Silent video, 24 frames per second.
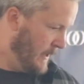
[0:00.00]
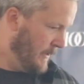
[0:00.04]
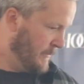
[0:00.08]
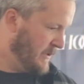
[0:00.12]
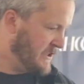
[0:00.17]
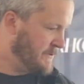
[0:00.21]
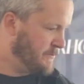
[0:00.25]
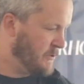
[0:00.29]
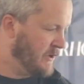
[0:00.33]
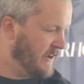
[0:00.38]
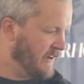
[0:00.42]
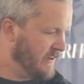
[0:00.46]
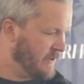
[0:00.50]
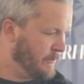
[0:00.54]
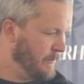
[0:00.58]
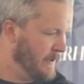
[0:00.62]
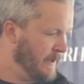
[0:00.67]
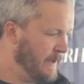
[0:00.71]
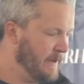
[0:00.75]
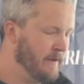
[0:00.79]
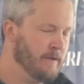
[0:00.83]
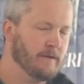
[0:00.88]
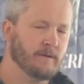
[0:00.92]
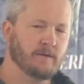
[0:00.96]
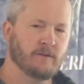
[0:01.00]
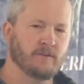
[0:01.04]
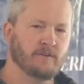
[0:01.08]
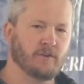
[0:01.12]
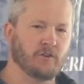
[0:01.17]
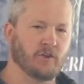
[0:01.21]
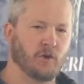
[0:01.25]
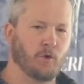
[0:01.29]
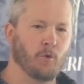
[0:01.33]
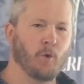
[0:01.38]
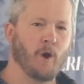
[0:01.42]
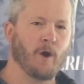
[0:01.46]
Which brings me
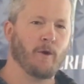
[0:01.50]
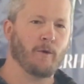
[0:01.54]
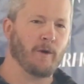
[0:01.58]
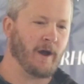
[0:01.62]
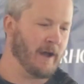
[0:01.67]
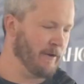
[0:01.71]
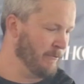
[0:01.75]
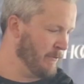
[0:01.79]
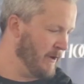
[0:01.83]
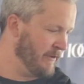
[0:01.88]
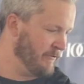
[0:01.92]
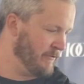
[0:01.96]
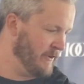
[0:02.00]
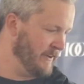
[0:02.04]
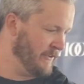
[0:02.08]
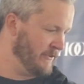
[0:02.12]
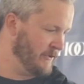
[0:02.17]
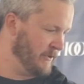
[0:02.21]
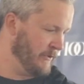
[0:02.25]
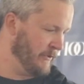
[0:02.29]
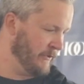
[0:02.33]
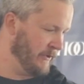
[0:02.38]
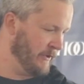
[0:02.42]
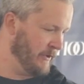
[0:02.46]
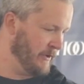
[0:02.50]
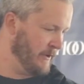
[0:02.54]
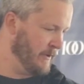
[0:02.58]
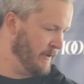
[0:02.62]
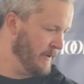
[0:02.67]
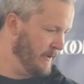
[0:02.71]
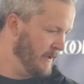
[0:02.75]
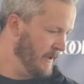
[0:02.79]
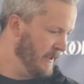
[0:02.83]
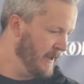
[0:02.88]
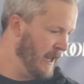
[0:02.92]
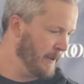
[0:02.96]
to the quote I referenced earlier.
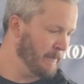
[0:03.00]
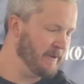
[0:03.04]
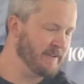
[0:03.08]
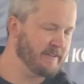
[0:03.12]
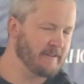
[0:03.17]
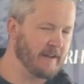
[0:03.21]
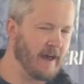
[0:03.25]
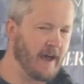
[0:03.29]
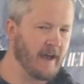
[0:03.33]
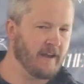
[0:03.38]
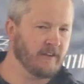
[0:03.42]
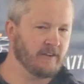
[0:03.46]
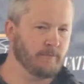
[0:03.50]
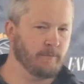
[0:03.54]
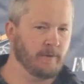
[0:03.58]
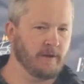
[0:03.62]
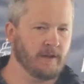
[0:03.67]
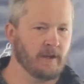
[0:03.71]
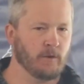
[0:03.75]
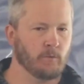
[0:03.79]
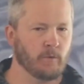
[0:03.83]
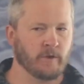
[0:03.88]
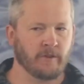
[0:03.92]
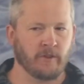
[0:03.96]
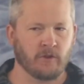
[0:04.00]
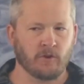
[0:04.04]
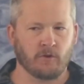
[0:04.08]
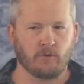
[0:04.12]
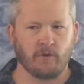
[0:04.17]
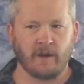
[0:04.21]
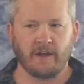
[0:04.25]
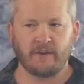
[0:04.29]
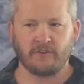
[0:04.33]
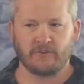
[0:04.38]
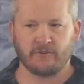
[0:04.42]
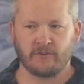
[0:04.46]
Now, besides being one of the
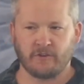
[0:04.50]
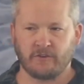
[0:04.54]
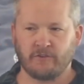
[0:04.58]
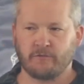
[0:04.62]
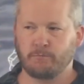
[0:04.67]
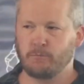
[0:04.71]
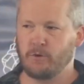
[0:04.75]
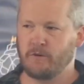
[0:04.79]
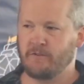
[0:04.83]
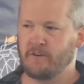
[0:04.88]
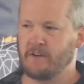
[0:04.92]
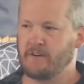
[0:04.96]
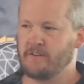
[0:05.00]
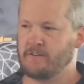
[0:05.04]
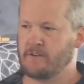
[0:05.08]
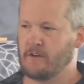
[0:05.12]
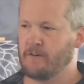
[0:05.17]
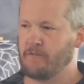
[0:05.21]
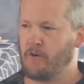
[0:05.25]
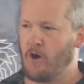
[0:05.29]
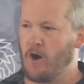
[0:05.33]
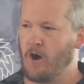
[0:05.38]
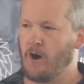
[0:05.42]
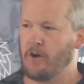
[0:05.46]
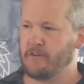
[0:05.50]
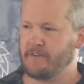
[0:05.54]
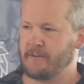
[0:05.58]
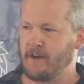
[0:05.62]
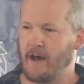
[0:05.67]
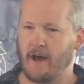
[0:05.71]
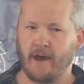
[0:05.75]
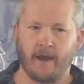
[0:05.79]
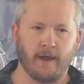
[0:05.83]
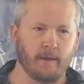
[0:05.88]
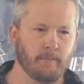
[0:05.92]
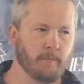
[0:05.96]
great surf movies of all
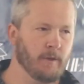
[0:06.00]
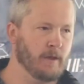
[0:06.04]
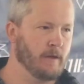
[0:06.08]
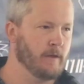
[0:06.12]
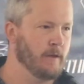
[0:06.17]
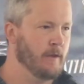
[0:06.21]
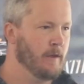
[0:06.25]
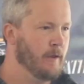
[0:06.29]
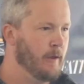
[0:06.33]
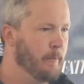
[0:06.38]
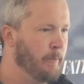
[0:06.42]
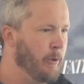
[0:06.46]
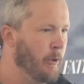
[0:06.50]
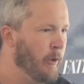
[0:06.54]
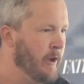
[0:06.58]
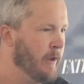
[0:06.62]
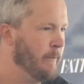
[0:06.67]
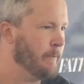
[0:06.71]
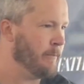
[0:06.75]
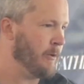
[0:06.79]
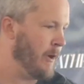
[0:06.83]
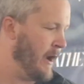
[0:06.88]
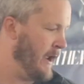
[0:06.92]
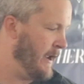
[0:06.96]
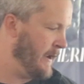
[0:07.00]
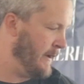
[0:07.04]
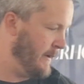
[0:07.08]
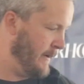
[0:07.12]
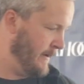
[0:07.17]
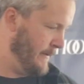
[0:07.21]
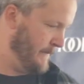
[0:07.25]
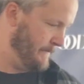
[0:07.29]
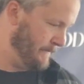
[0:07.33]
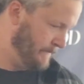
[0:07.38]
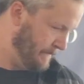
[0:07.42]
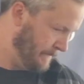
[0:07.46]
time, Point
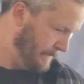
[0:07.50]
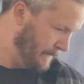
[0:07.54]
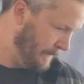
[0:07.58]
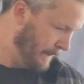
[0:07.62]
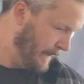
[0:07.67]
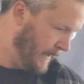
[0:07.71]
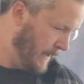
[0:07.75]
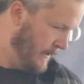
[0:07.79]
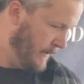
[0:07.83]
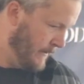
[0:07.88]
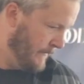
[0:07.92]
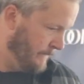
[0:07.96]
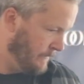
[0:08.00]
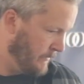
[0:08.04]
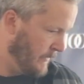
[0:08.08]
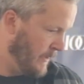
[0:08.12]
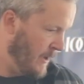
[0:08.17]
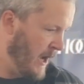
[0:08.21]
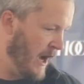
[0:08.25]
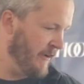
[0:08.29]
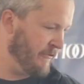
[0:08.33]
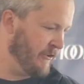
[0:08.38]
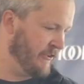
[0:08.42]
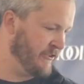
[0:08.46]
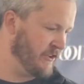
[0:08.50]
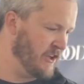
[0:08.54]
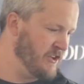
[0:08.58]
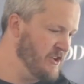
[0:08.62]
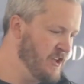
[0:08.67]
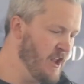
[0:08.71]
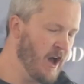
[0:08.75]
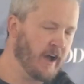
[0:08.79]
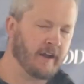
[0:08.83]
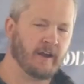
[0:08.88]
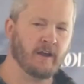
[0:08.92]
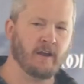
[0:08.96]
Break offers a
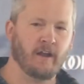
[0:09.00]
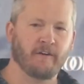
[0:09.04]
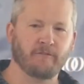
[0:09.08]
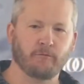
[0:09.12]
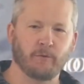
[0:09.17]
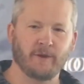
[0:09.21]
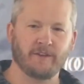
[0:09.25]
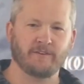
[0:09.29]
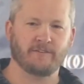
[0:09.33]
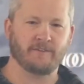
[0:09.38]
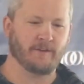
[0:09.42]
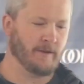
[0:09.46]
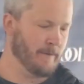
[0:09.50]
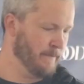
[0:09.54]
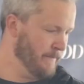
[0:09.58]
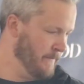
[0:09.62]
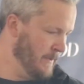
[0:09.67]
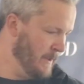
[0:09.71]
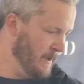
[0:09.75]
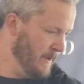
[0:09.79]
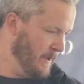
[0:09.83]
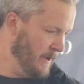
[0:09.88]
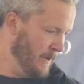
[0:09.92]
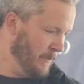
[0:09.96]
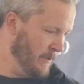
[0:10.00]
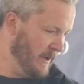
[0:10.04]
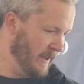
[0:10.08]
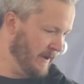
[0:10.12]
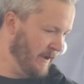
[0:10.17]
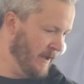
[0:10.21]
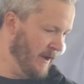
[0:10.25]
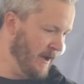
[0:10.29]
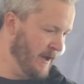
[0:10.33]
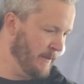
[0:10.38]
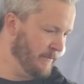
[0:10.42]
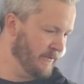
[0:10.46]
nugget of wisdom when
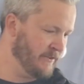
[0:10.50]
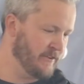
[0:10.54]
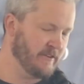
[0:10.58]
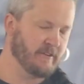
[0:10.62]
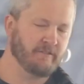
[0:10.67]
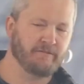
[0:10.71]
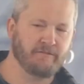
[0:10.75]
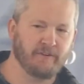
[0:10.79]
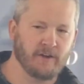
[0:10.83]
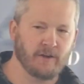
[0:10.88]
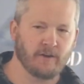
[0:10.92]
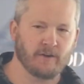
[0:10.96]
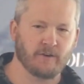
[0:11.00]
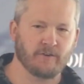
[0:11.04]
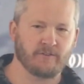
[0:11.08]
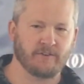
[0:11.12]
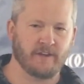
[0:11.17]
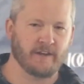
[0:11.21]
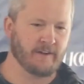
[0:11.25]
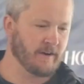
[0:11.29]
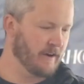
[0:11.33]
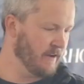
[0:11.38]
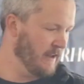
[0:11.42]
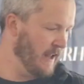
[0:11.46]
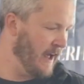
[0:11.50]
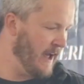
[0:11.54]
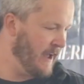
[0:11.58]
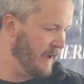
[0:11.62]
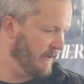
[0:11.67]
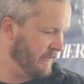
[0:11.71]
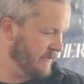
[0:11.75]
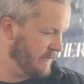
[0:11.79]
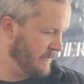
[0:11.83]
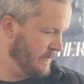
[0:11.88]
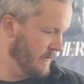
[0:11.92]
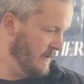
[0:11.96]
it comes to the fears in our
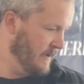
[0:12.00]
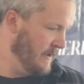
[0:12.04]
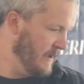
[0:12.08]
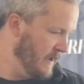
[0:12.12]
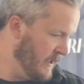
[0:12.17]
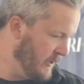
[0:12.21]
lives.